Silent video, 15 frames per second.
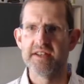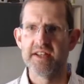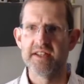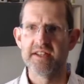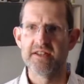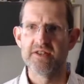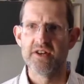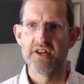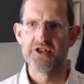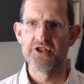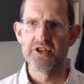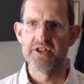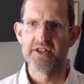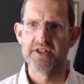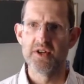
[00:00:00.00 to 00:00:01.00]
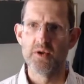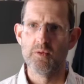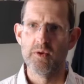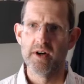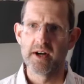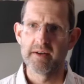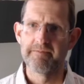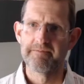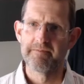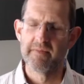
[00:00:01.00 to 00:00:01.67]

it should still work.